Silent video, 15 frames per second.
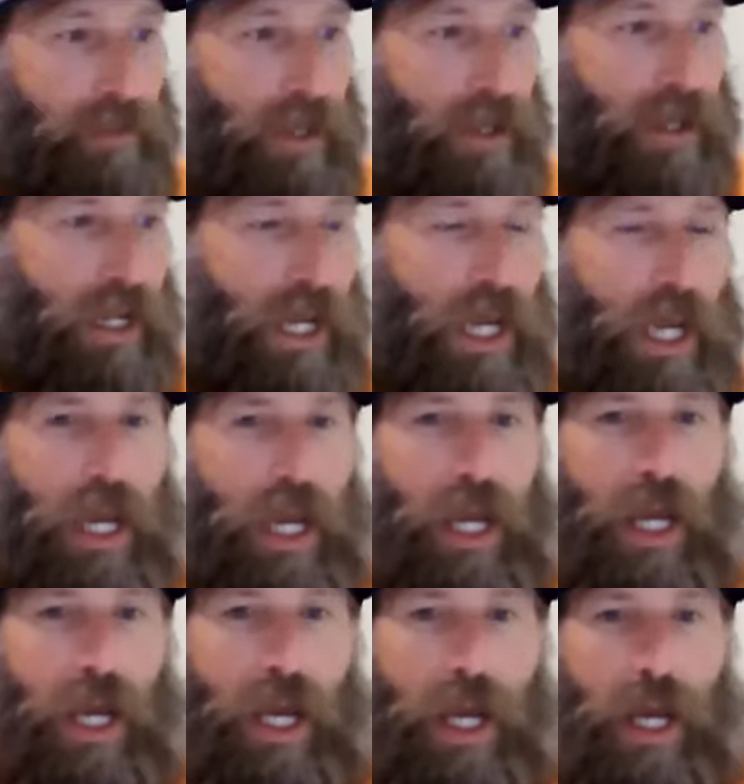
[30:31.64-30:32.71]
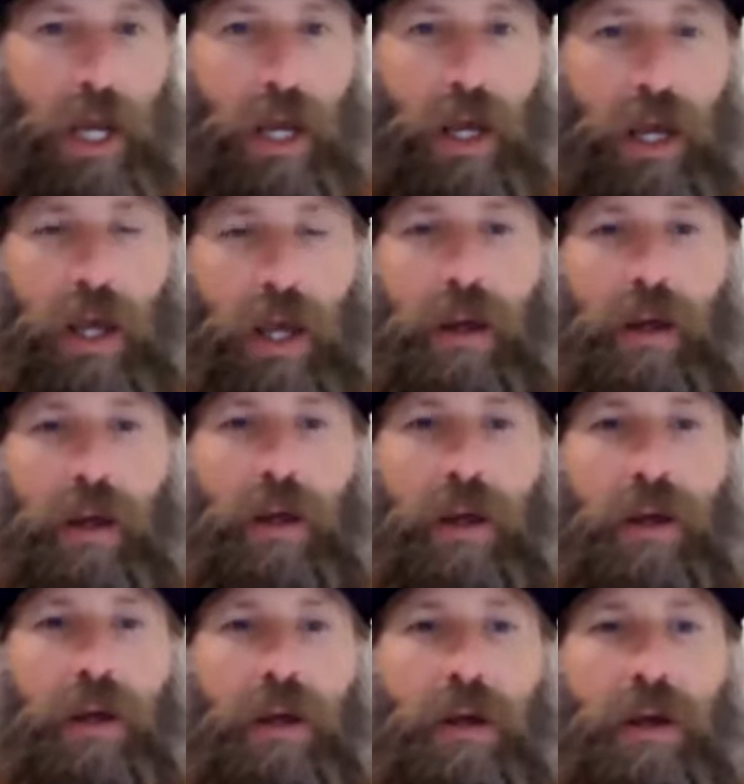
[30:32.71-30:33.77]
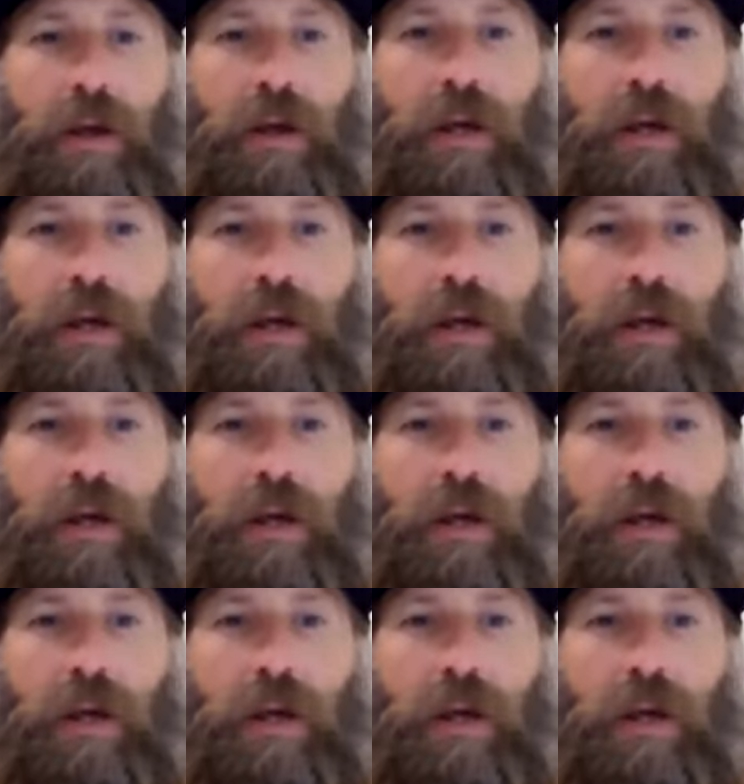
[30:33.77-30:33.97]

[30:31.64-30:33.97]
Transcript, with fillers: to defer to that i haven't had to do metrics in a long